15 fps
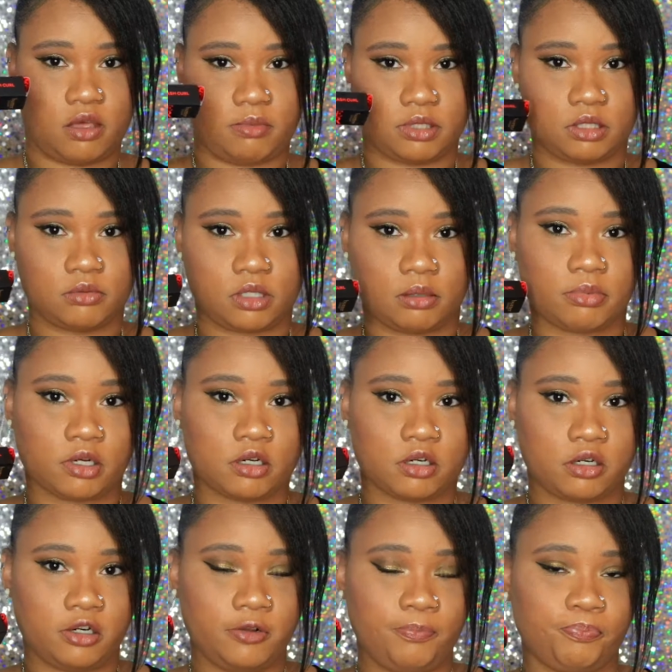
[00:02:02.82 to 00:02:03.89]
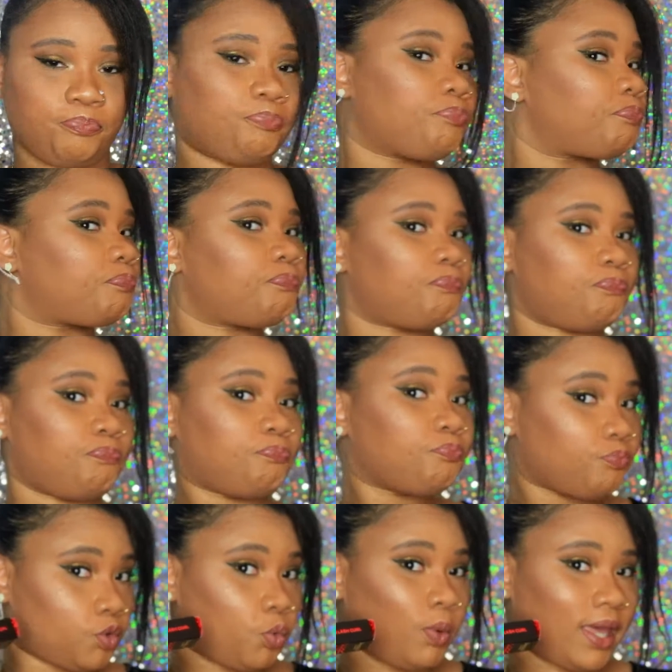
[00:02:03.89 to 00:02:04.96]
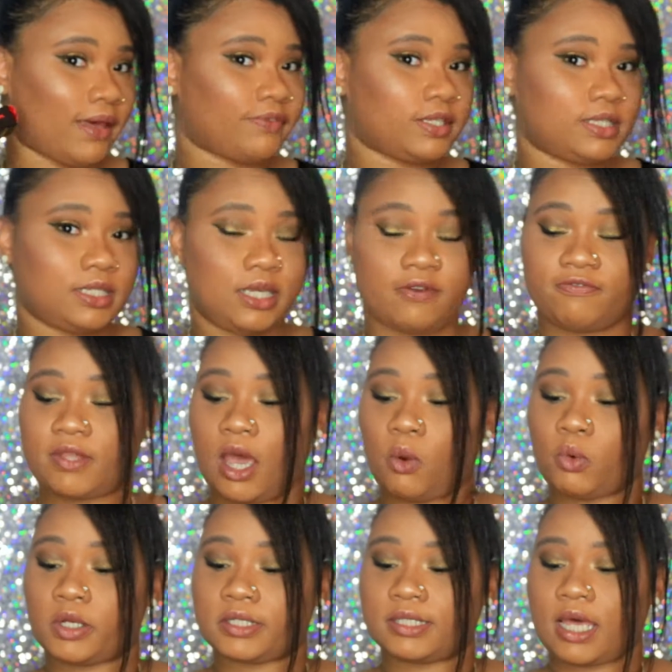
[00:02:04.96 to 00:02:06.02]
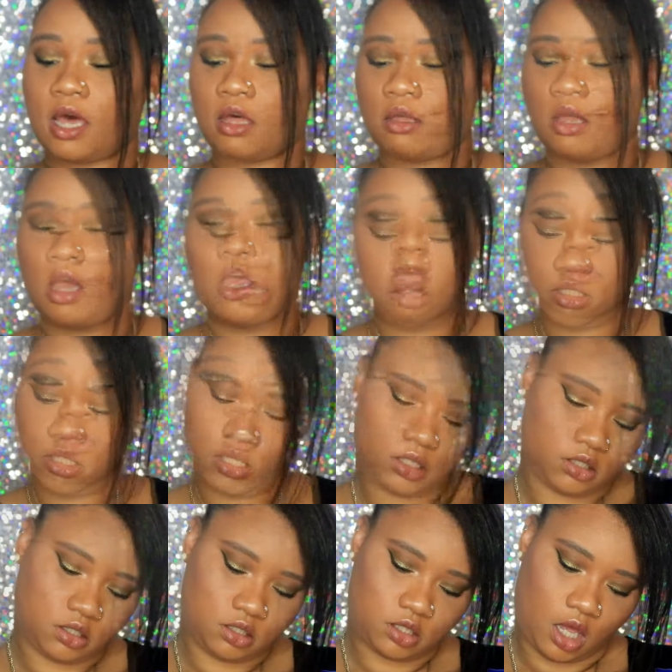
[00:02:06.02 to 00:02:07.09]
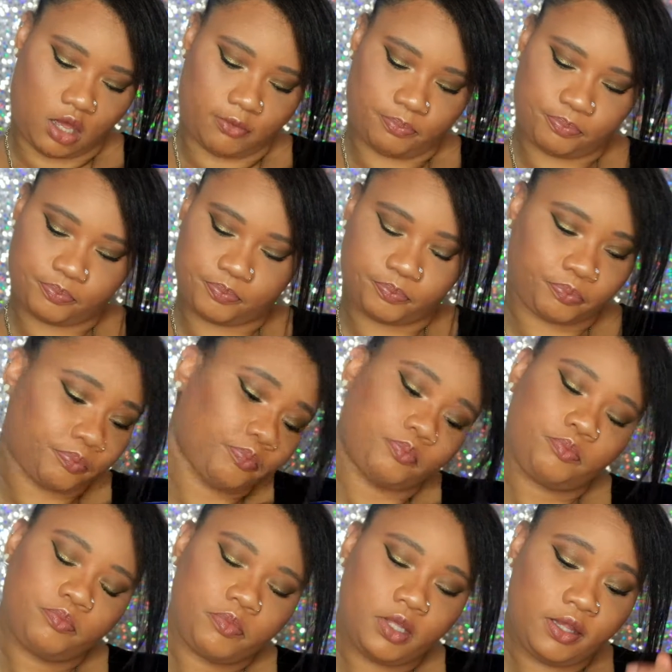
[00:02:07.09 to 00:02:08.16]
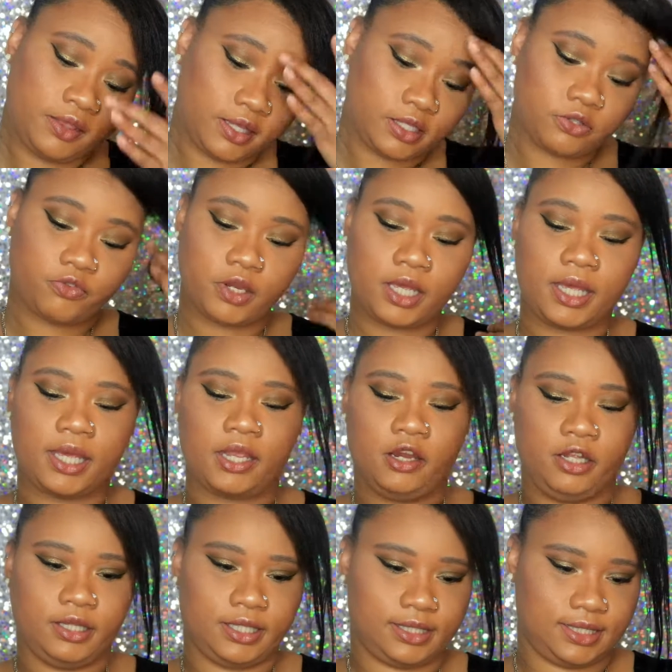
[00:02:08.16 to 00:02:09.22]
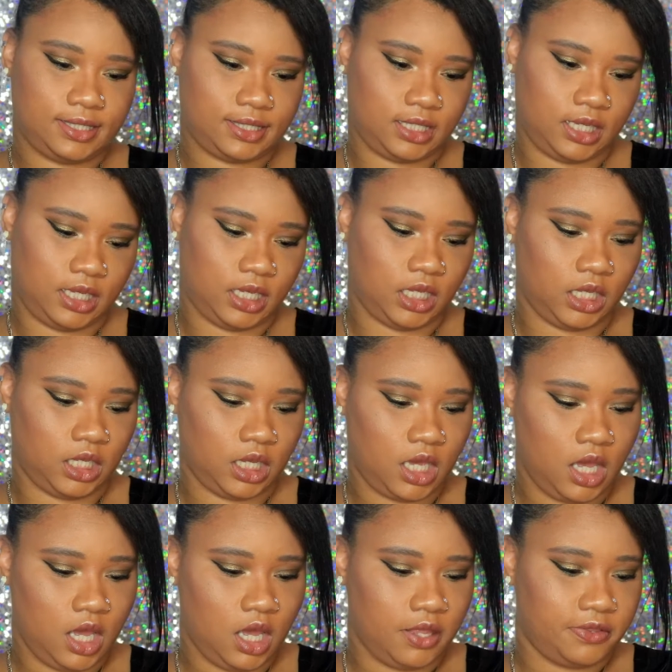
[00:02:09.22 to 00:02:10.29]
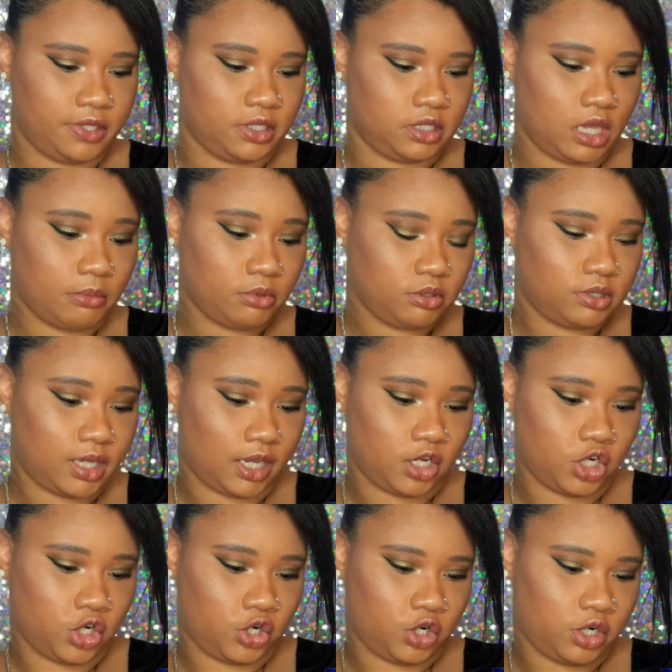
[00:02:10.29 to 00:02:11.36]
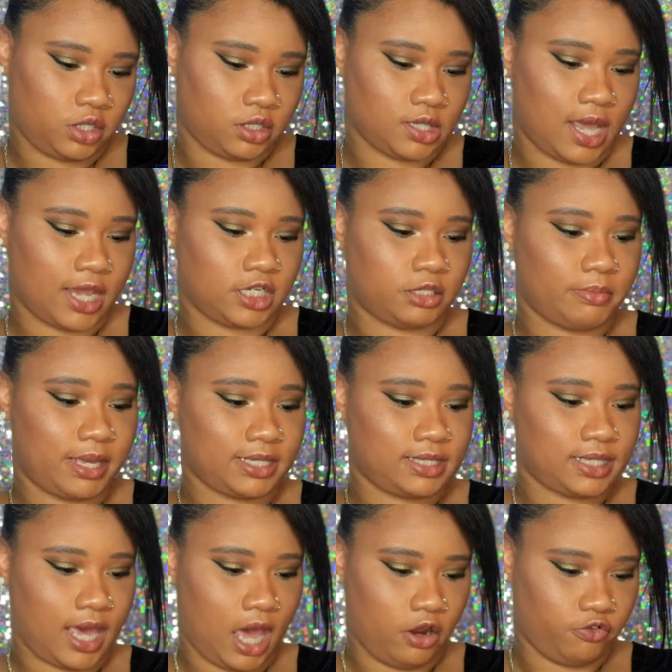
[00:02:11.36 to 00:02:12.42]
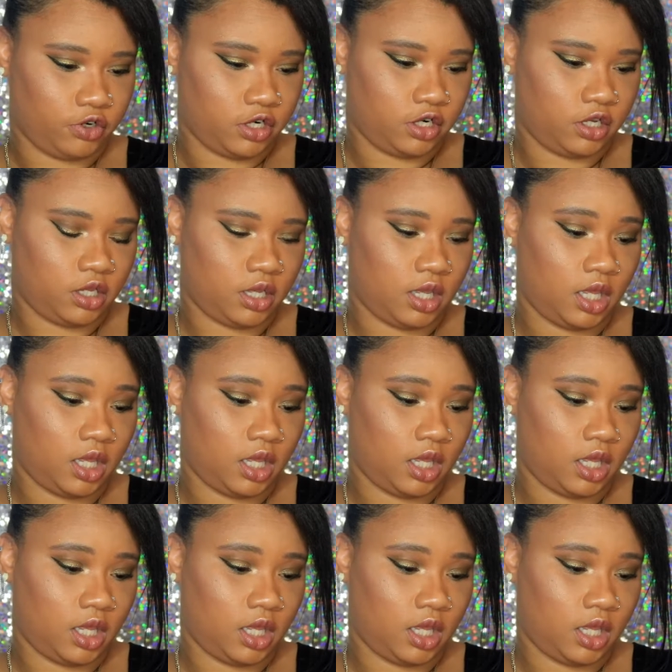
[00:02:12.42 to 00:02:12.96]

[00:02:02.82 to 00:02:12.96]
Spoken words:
give me some type of curl, we have to see if that works out. Love it. So this right here, let's see, the Double Decker Lash Mascara